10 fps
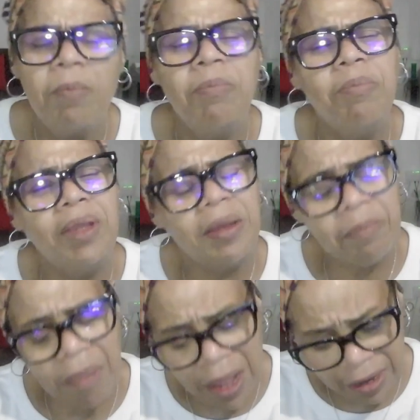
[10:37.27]
being
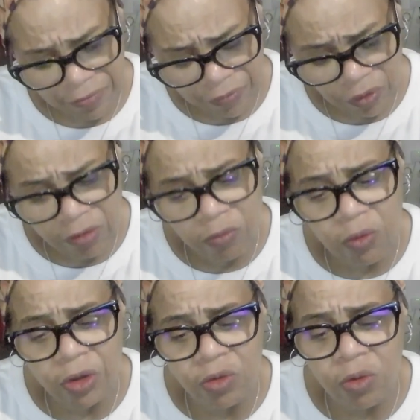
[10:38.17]
mindful of
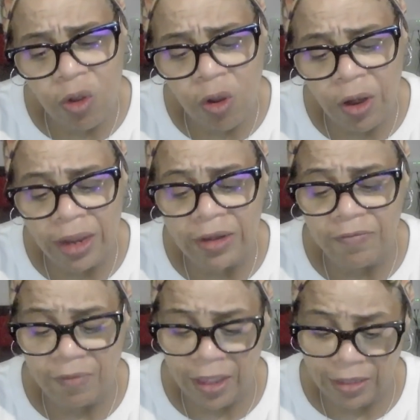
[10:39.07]
where you are and the
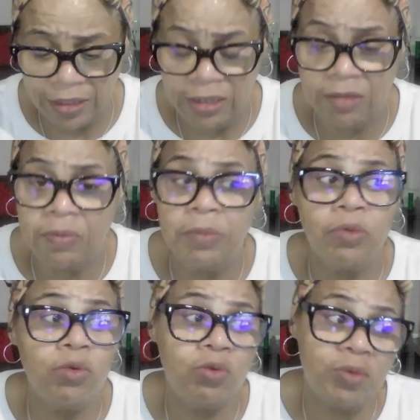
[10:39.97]
fact that these
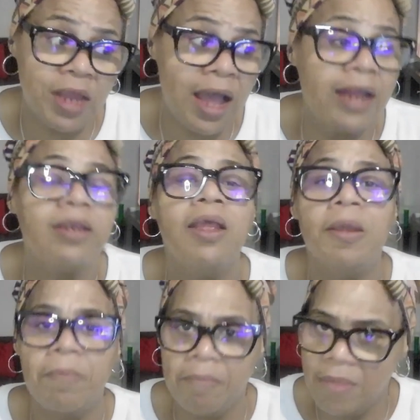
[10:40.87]
people do not
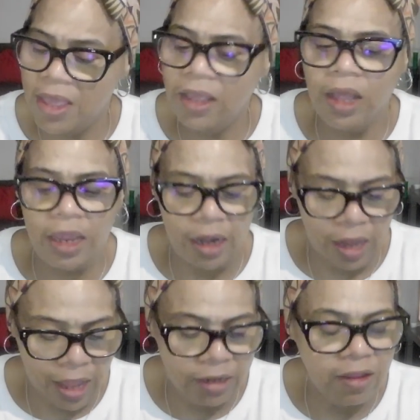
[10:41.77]
make a
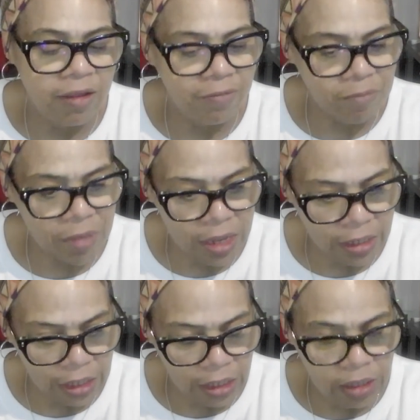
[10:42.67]
lot of
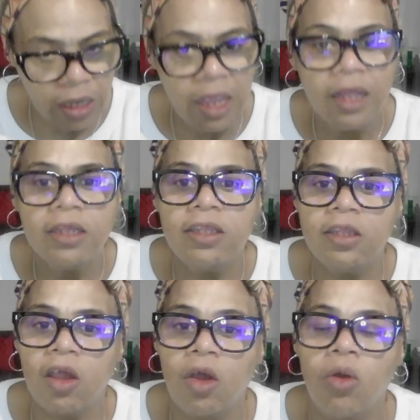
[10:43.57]
money.
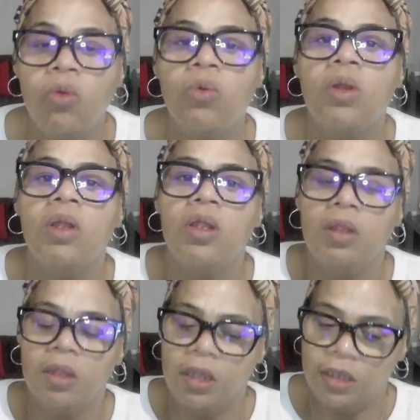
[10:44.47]
So
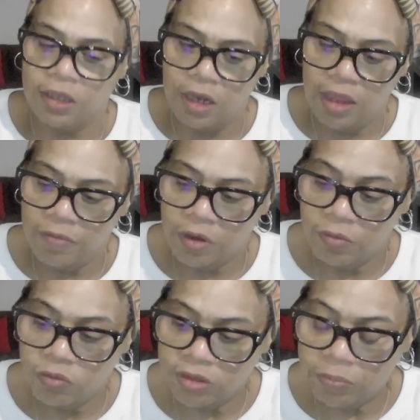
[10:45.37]
it's a level
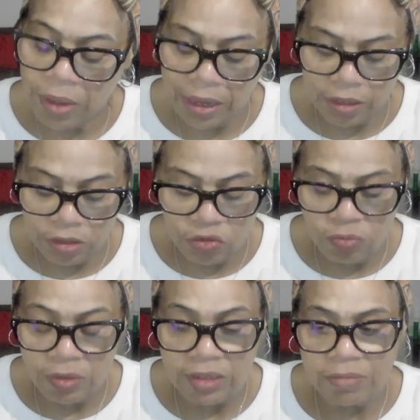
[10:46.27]
of respect that you
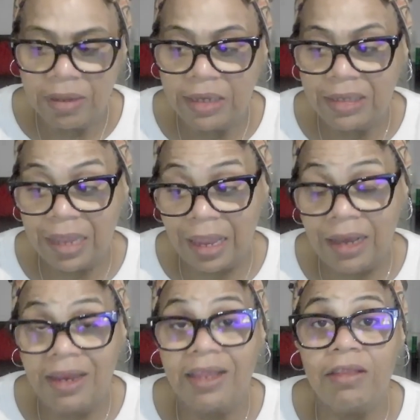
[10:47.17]
must
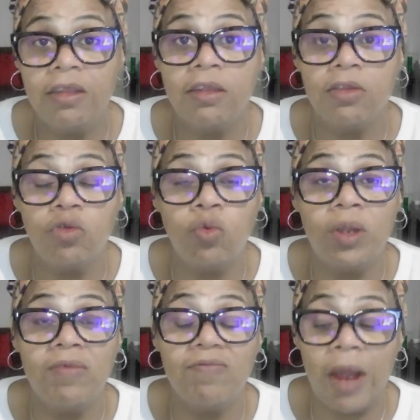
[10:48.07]
maintain in this new
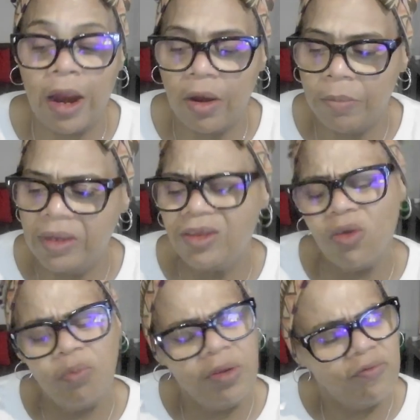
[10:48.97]
environment.
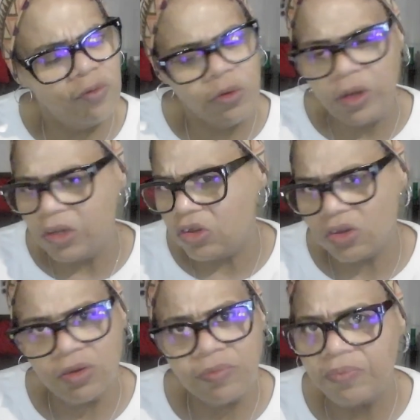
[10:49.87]
Don't be
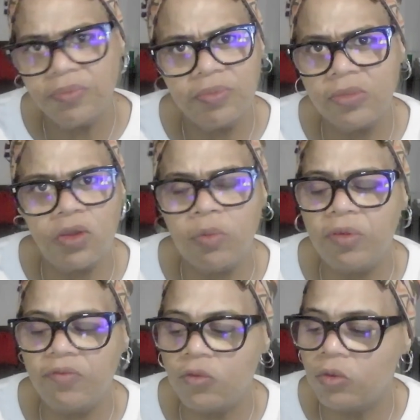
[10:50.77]
foolish. Don't
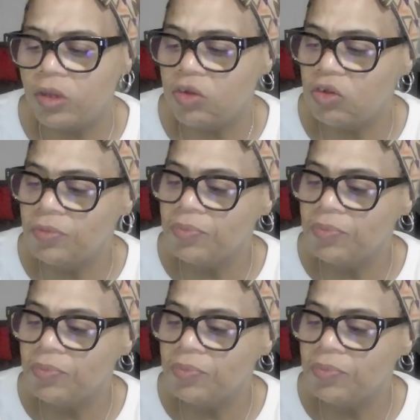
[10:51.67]
be foolish.